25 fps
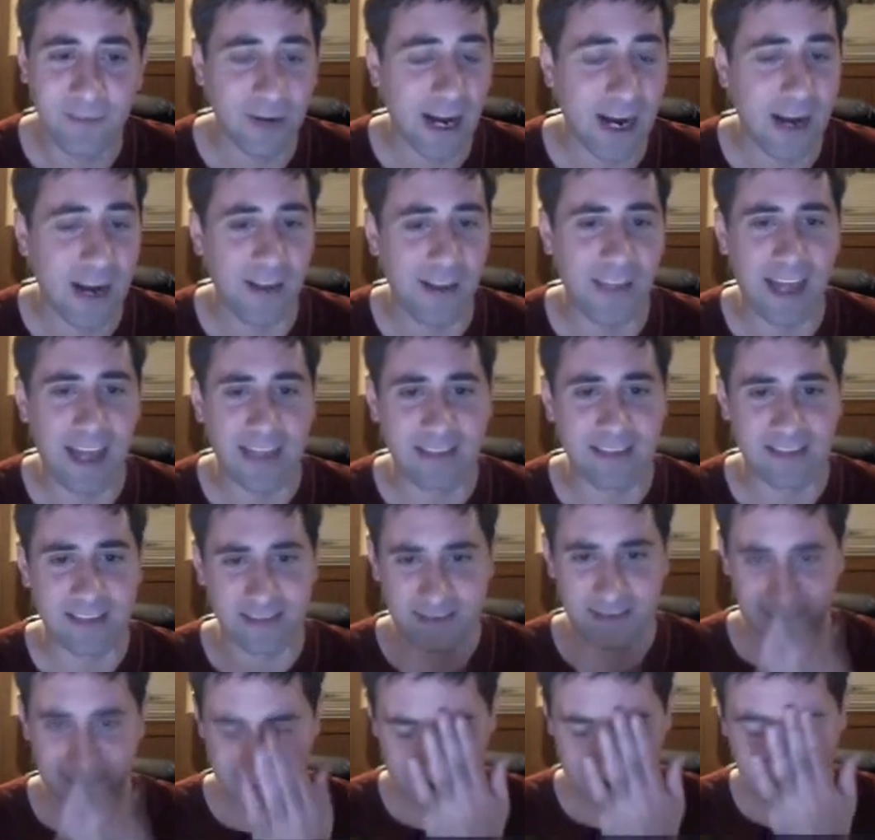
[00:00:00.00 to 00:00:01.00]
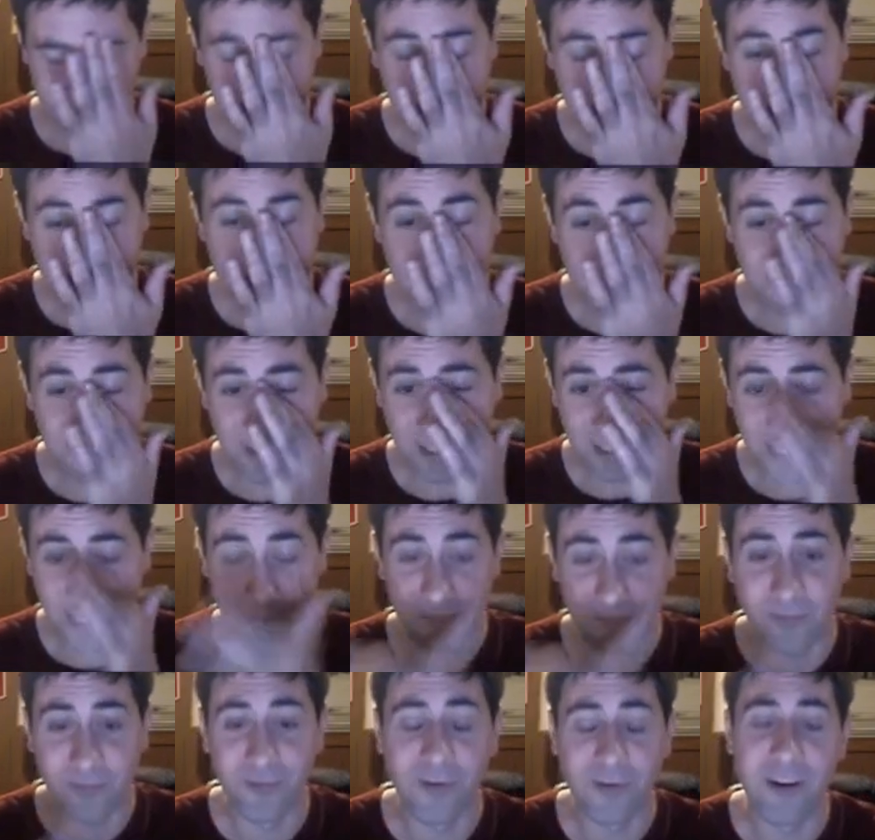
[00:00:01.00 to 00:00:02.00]
and wow, that's actually
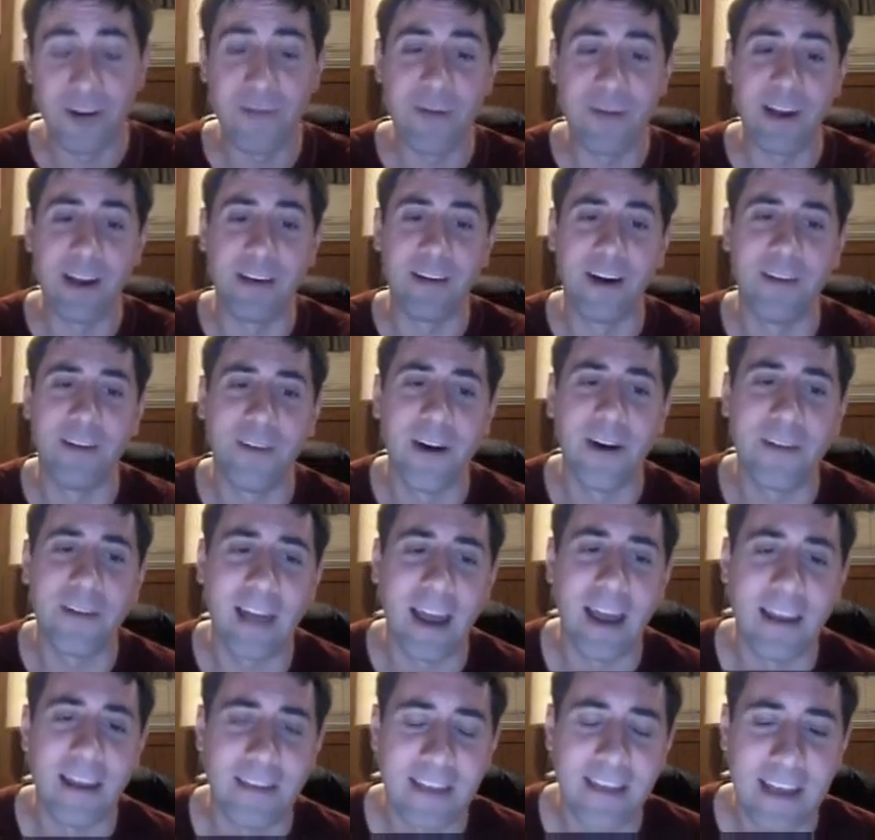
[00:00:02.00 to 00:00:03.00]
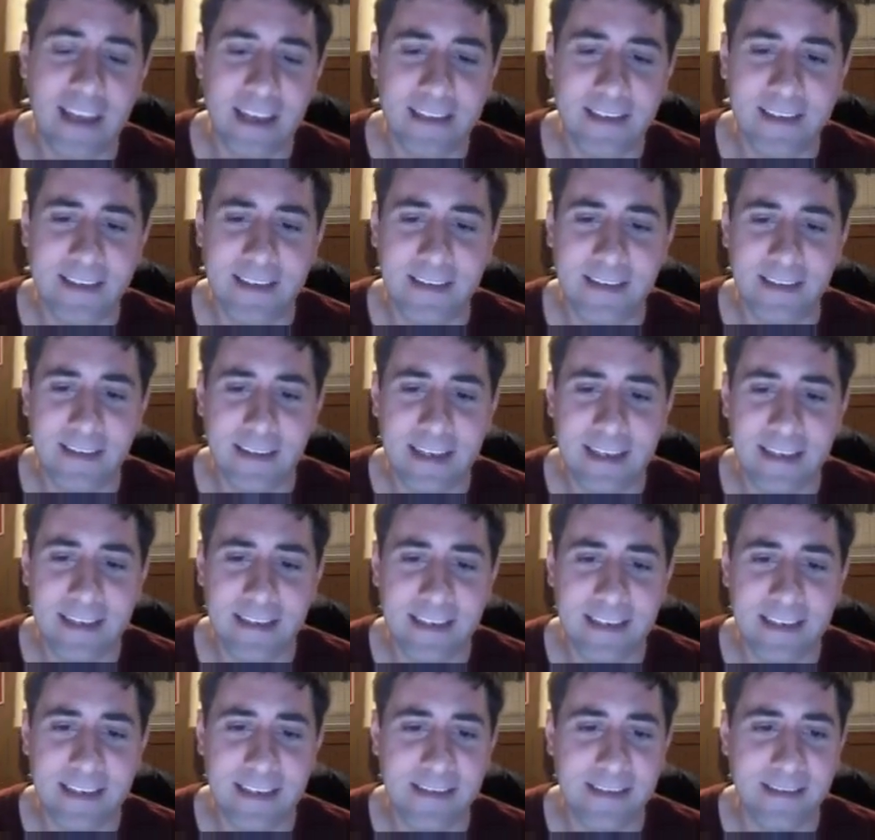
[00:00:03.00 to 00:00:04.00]
a pretty big nerf. Okay, this
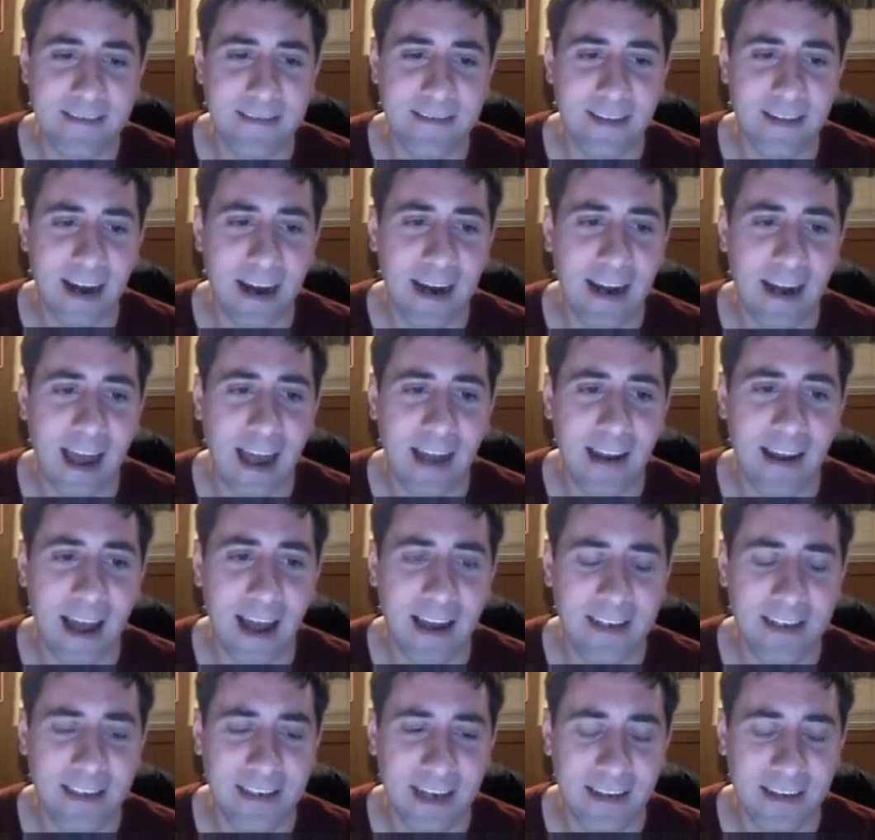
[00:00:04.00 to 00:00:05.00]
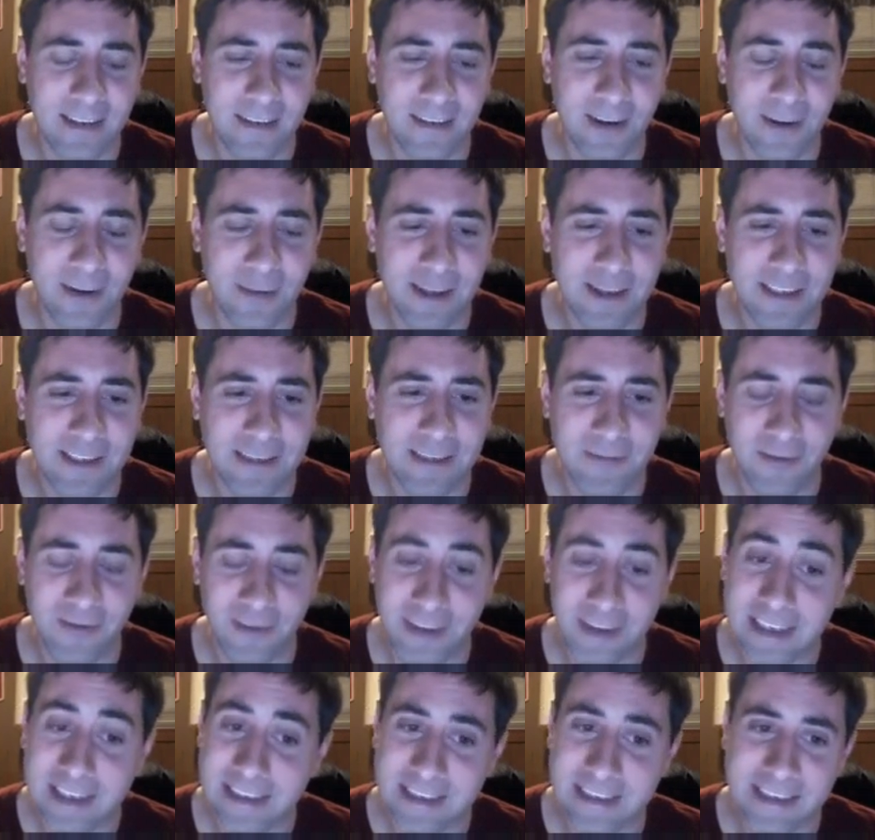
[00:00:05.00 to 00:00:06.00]
is, I actually hadn't thought about this
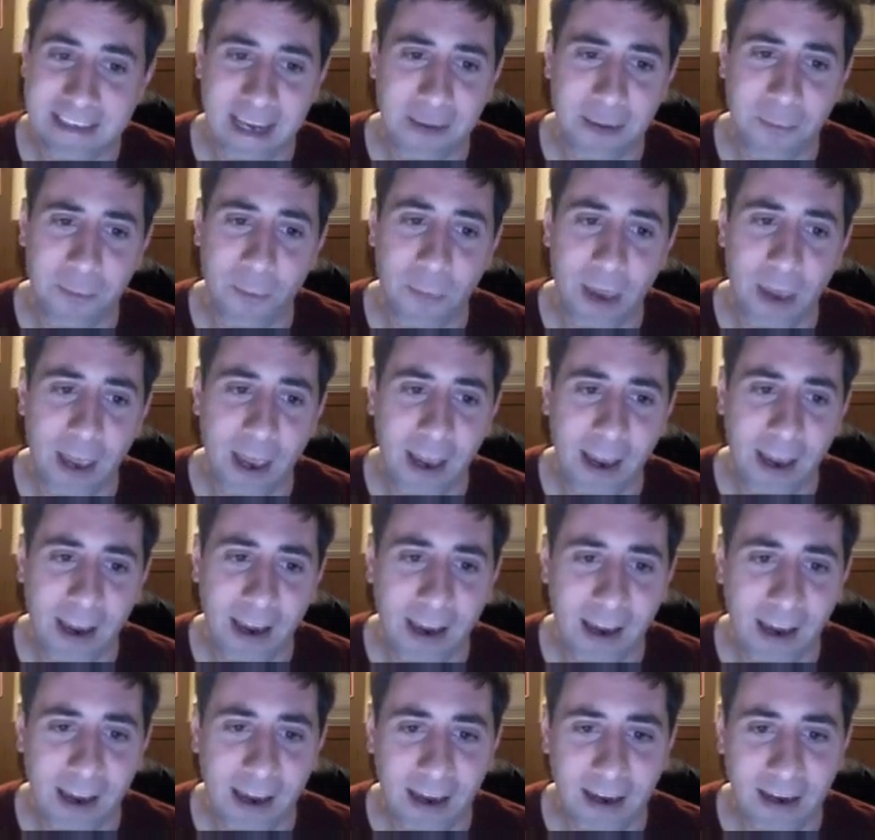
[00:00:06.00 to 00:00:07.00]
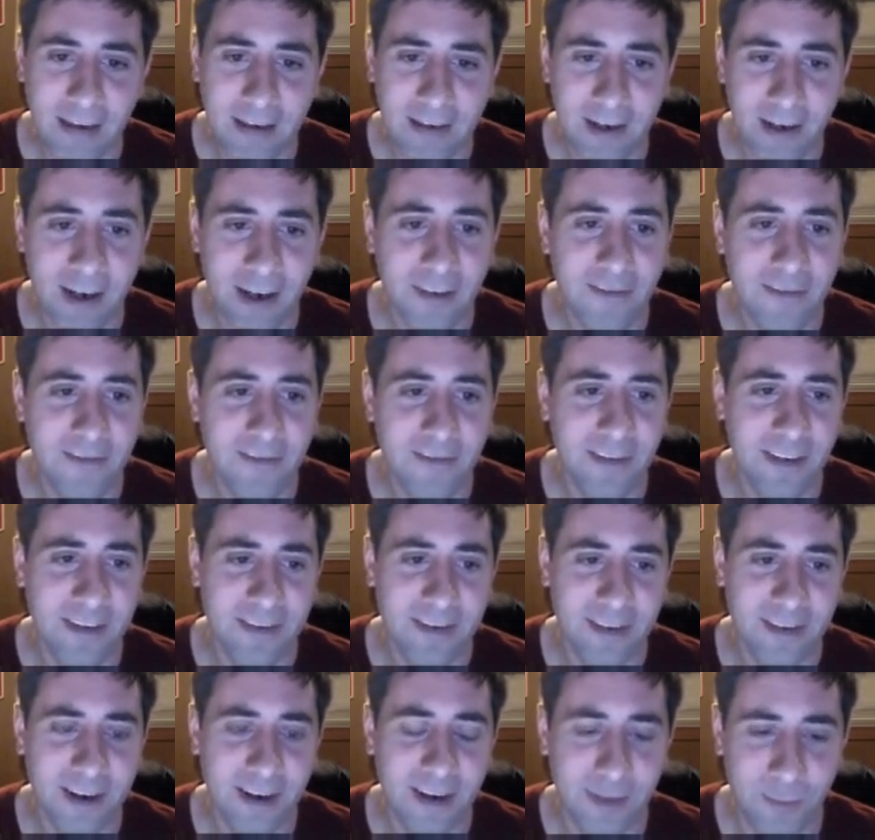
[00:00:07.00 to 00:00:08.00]
before. This is a big nerf
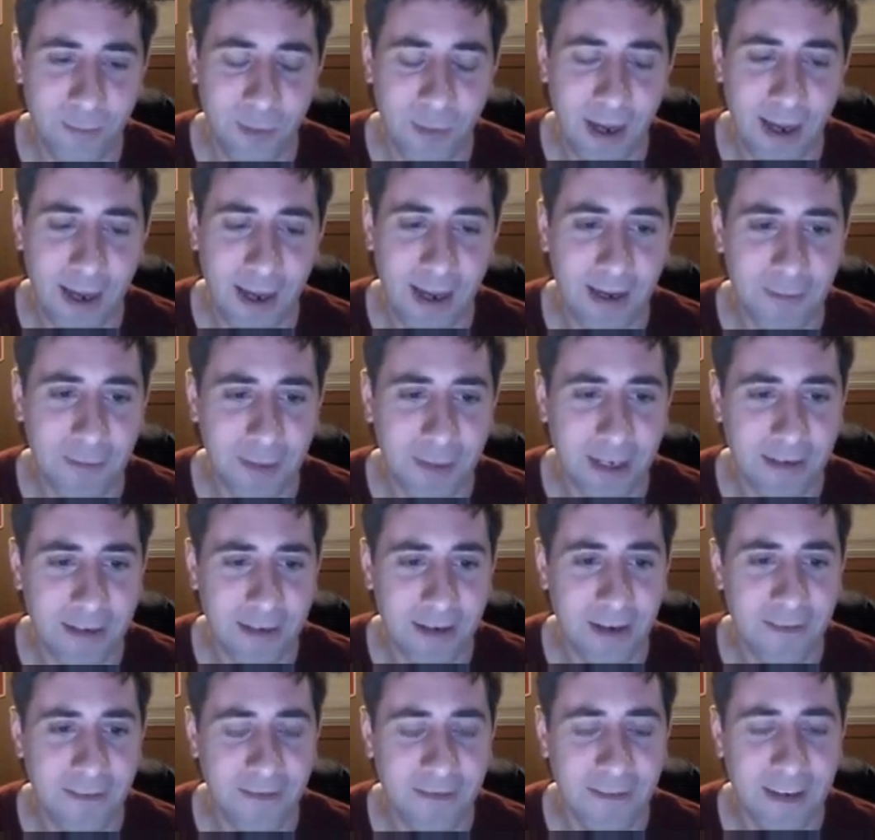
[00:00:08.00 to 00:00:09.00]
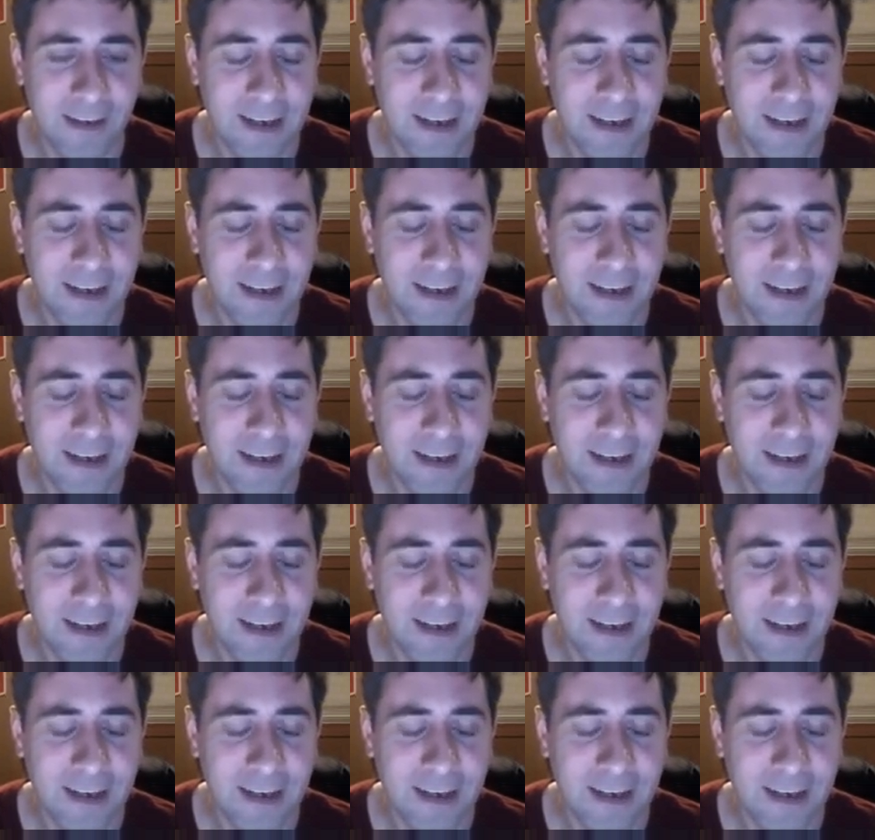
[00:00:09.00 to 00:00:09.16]
to Taric. Big nerf